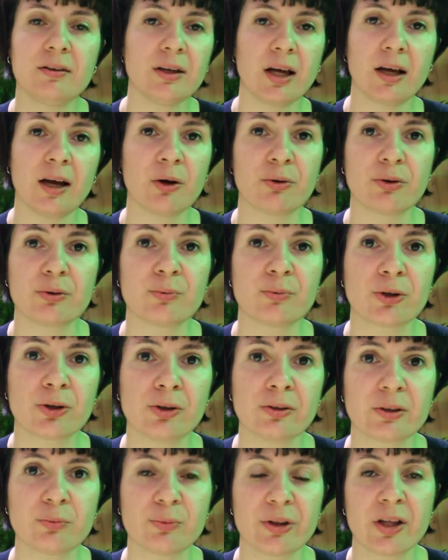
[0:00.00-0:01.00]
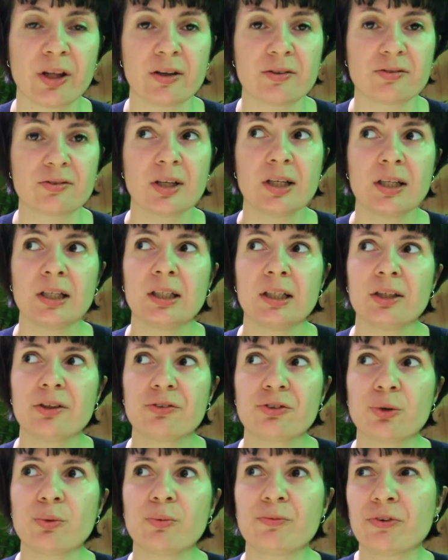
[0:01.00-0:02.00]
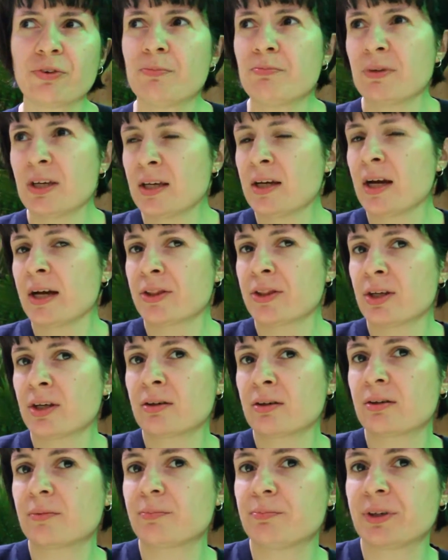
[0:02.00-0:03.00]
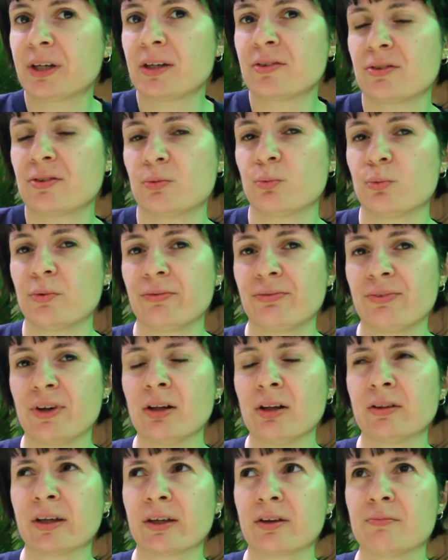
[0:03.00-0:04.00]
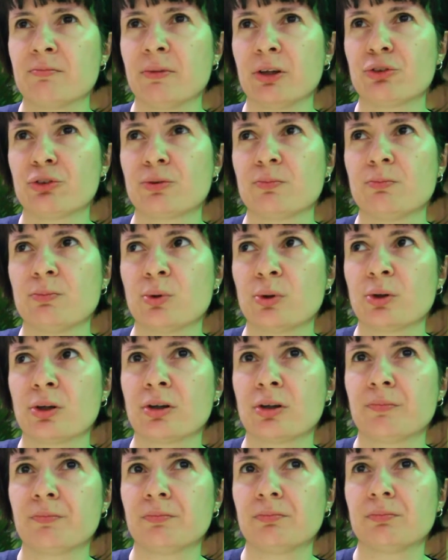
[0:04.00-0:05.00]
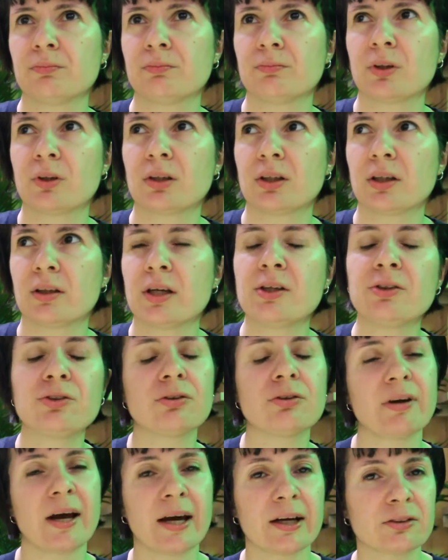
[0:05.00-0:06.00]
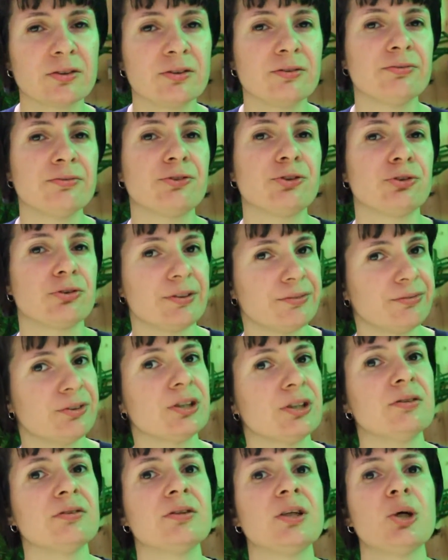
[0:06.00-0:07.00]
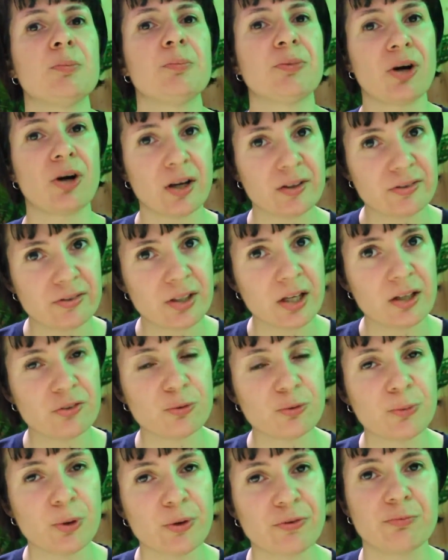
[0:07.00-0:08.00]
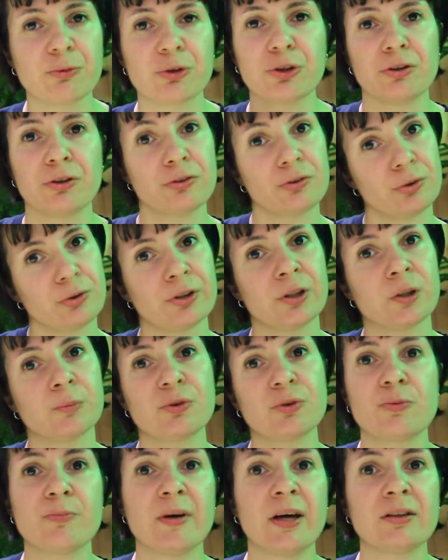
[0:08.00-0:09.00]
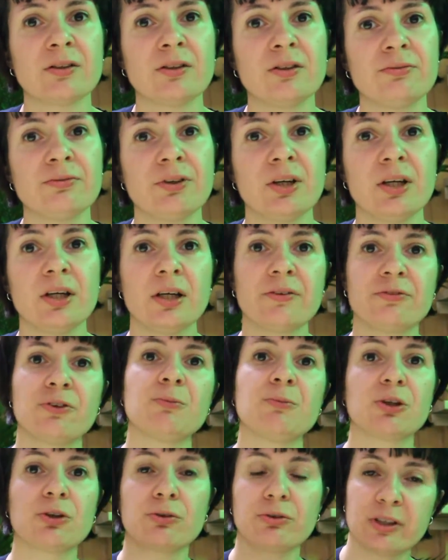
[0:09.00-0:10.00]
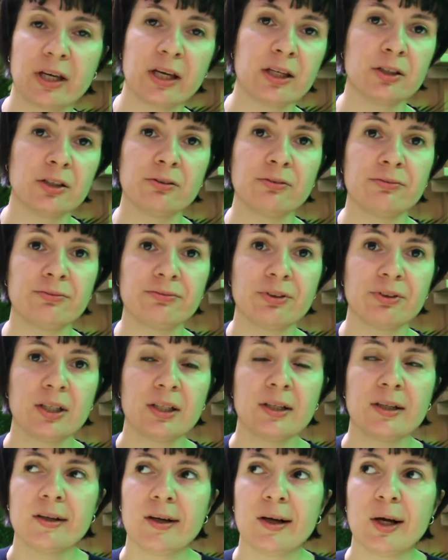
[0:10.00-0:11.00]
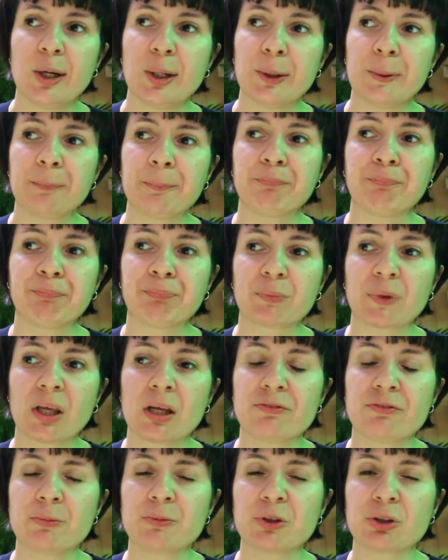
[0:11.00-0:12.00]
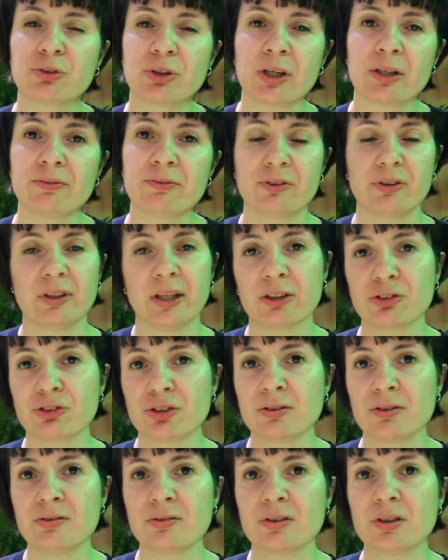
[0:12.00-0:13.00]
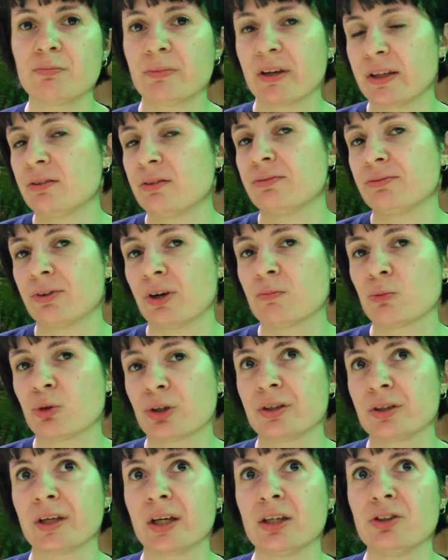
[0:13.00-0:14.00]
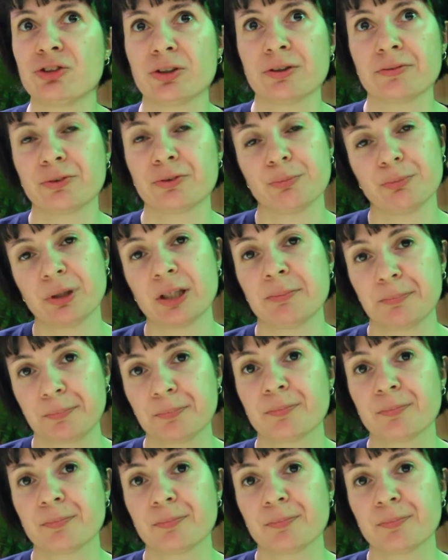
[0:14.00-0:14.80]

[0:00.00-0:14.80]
out in the world and with us. So for me, I think because it felt like a much more interactive, driven process, both from a curatorial perspective and from a creative, and from the creative selections, it made it far more engaging for me.